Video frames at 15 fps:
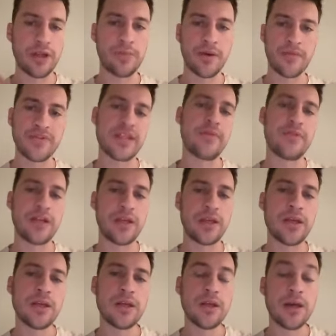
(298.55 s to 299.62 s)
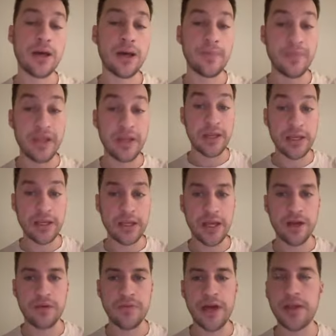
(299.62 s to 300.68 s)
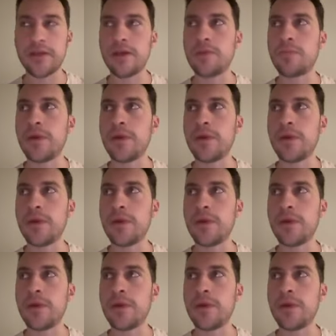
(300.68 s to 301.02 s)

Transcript: above 70, um, indicator value.